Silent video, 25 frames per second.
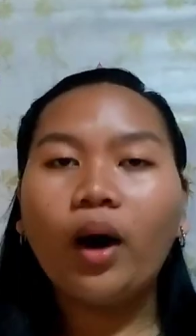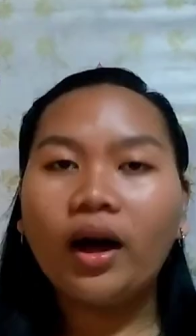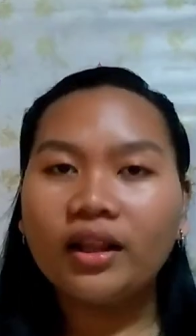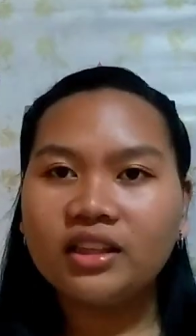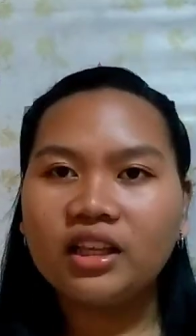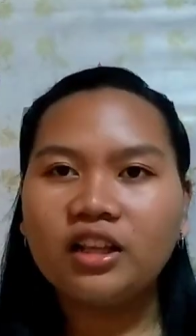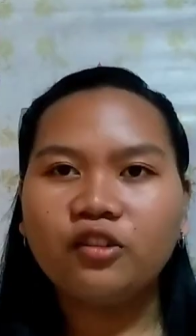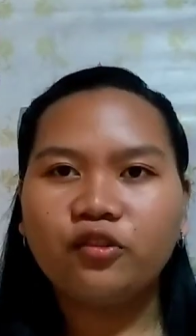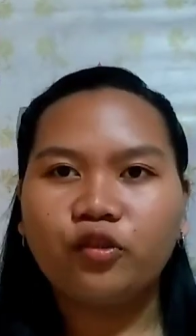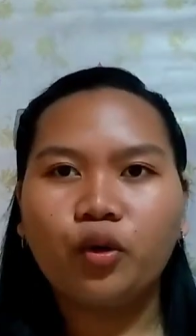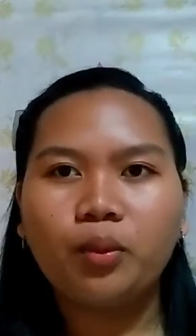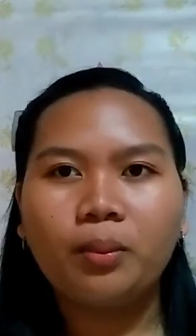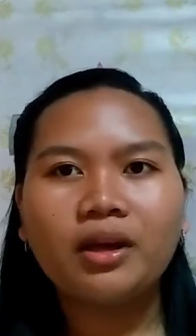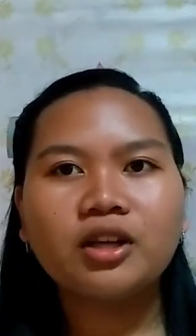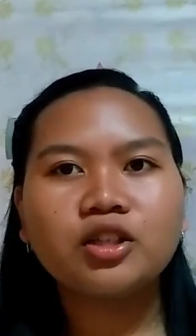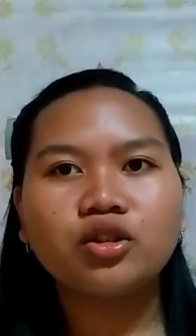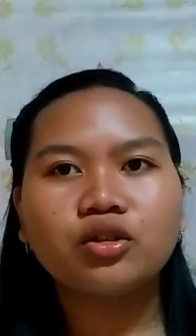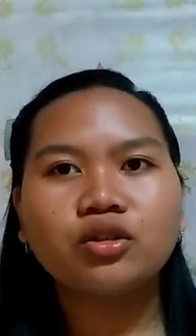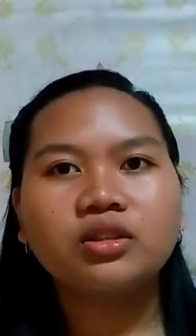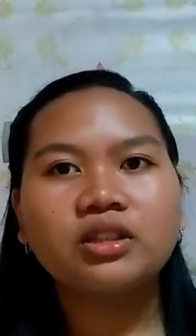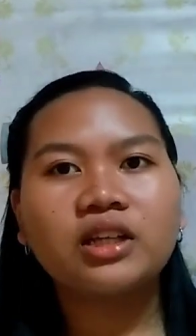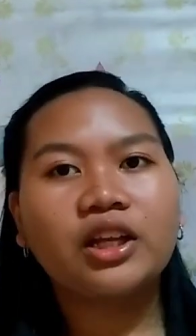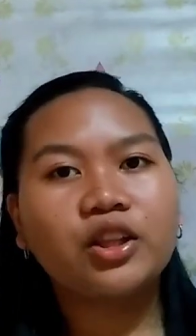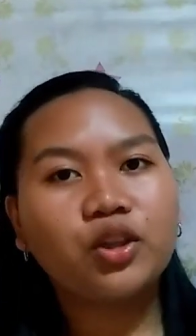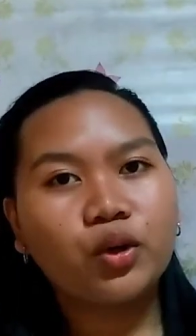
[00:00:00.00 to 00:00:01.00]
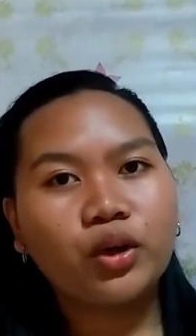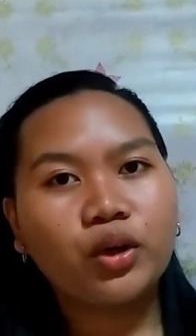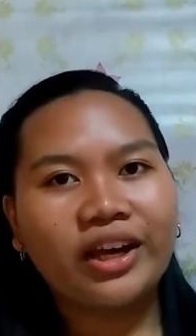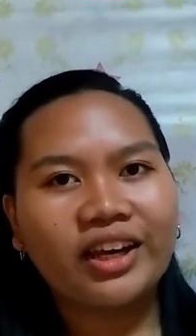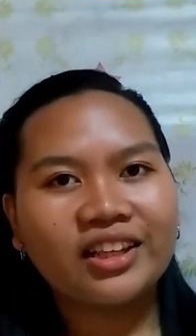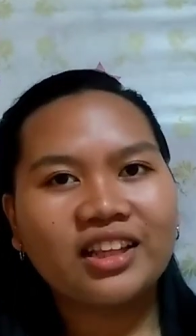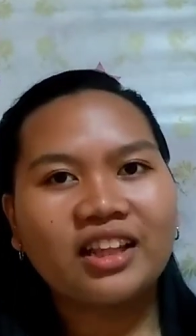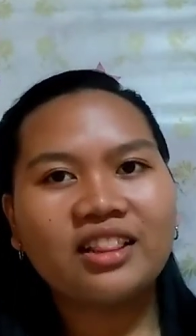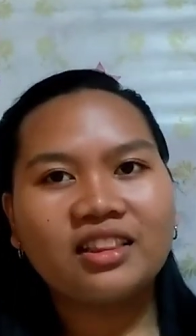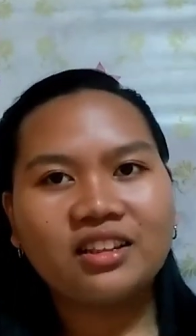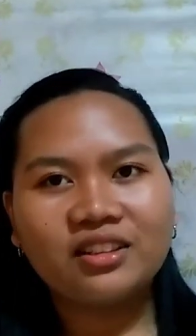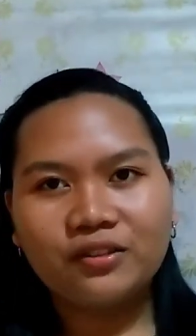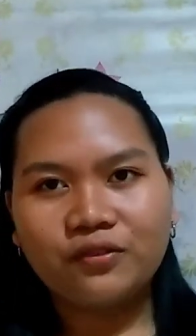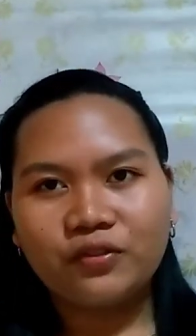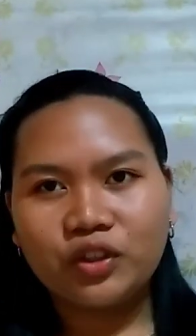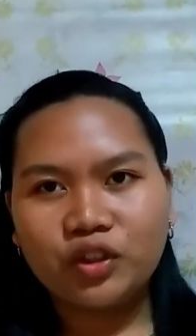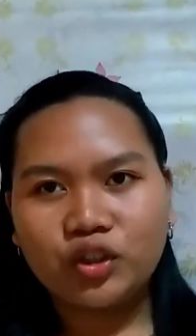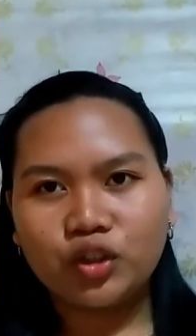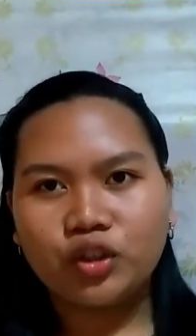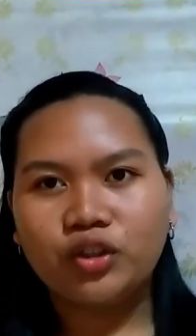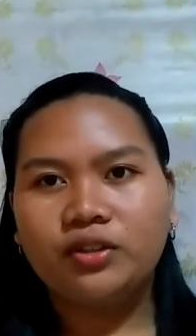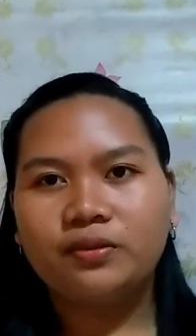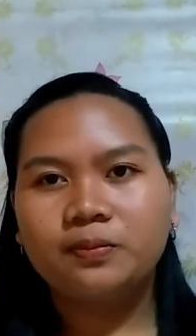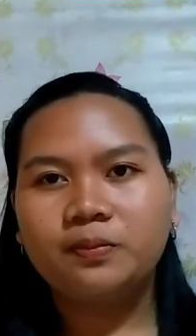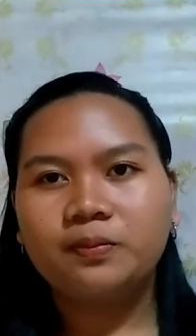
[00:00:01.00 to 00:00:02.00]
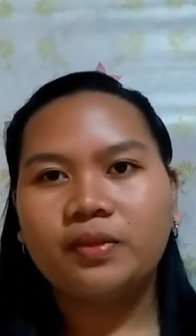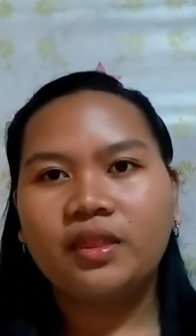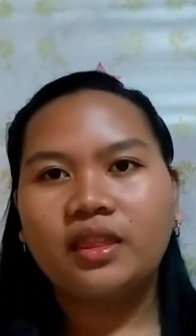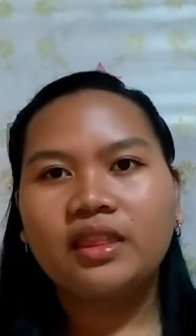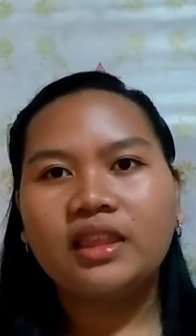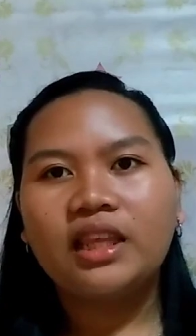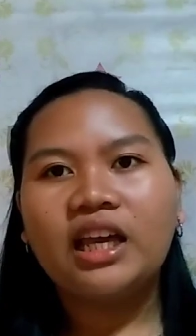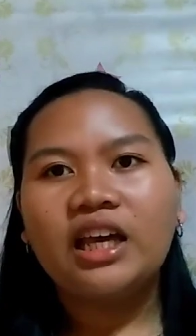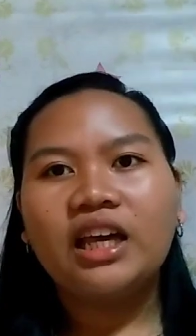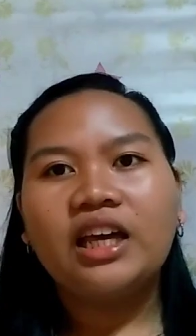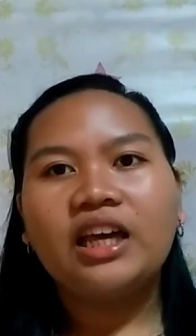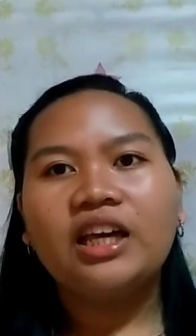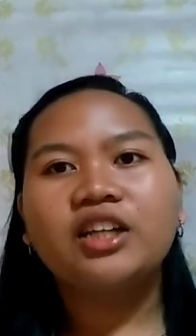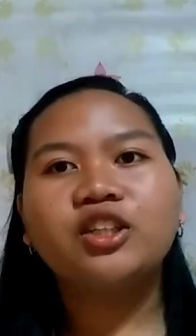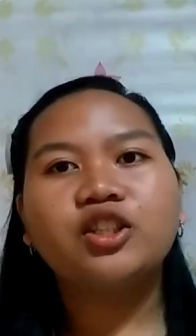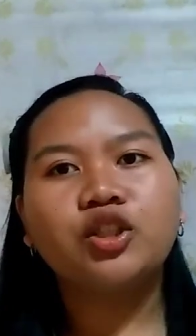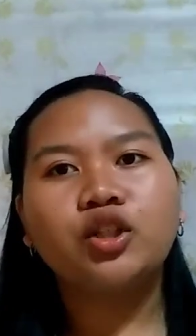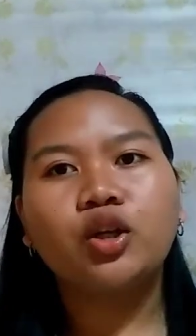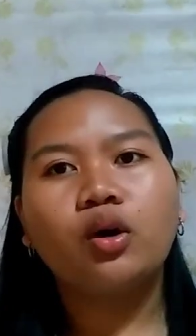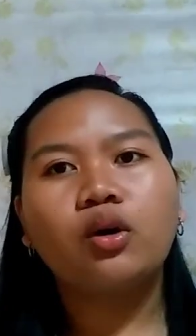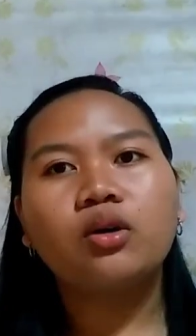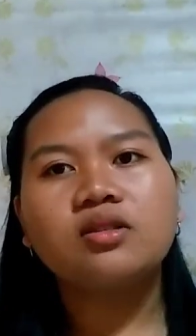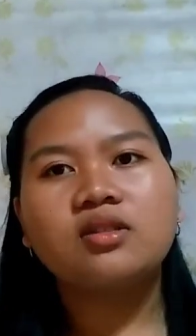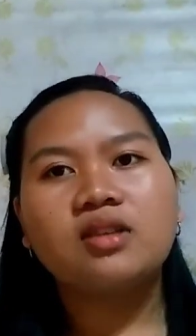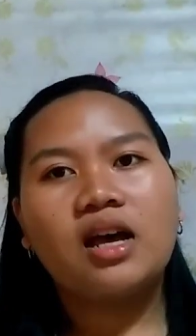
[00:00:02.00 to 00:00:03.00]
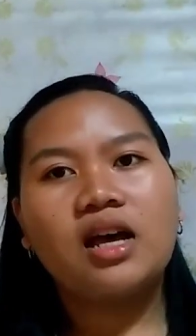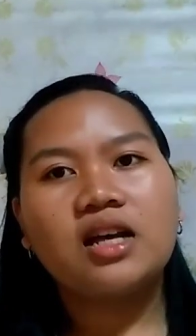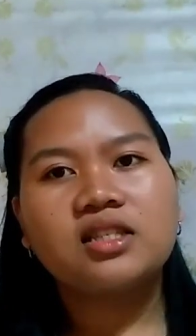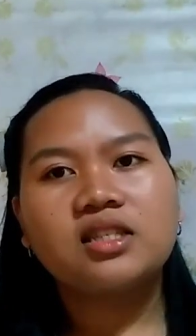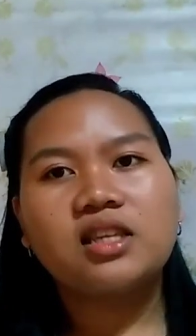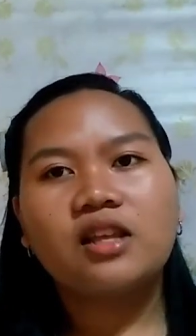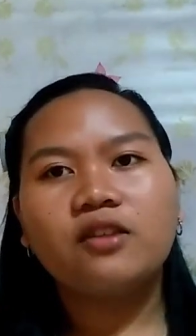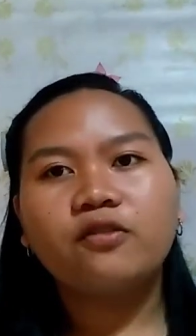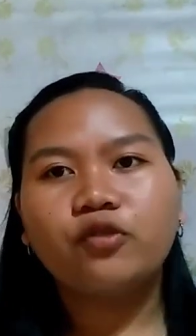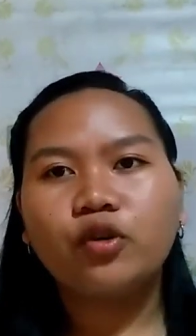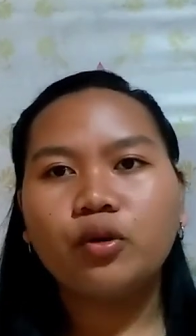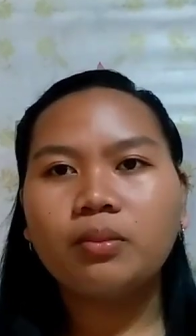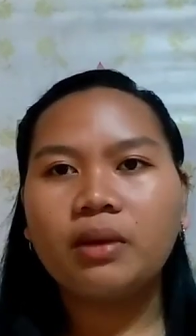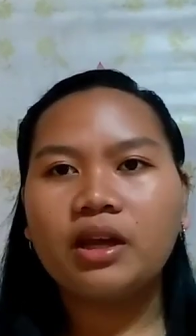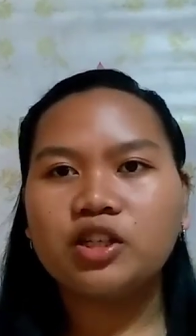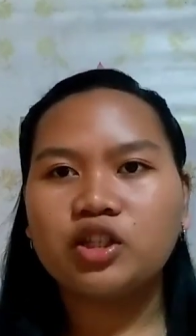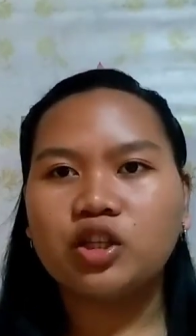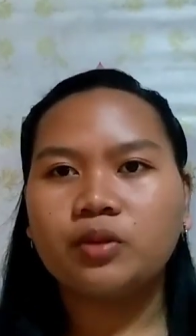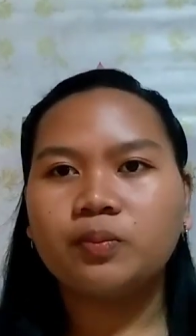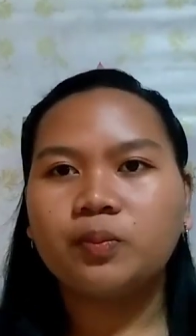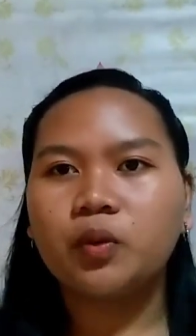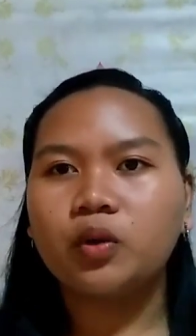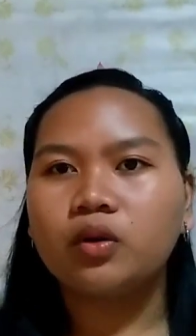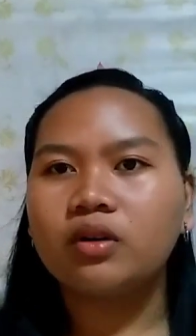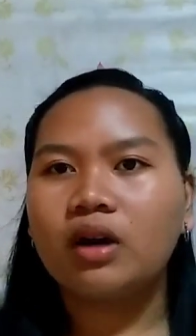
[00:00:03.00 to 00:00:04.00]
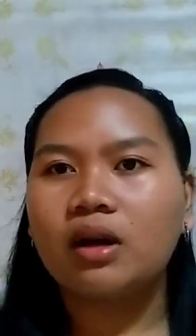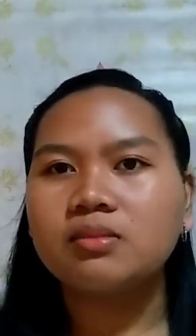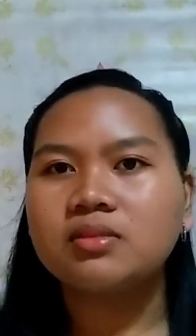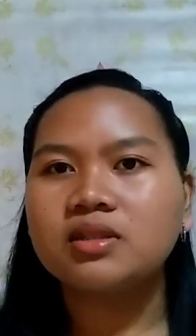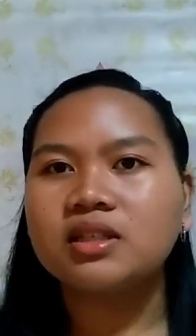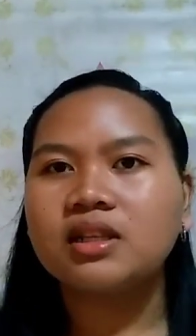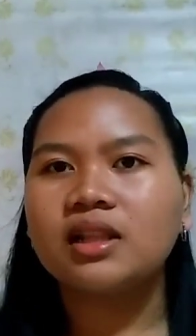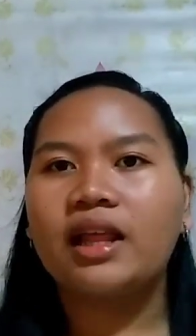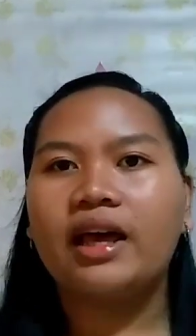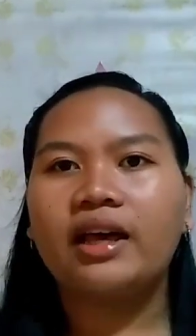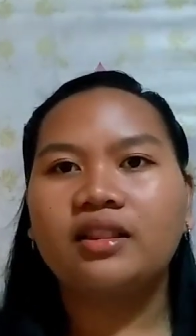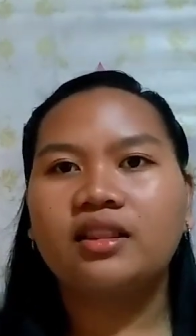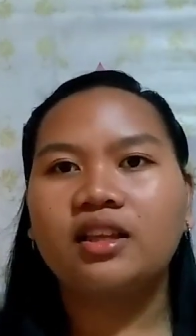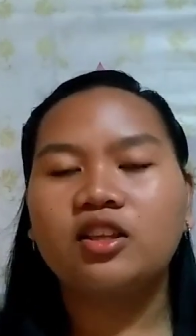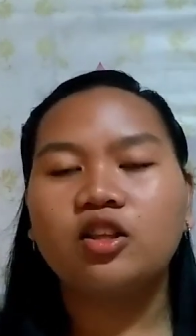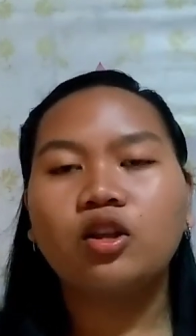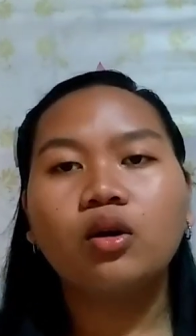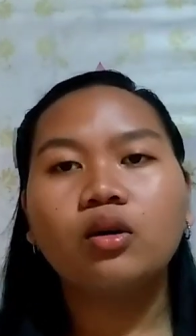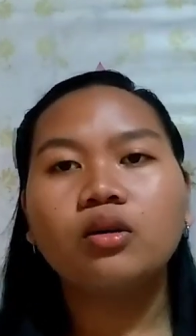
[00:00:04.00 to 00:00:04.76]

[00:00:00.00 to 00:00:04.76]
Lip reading: What information can you get in television? It shows us information programs like the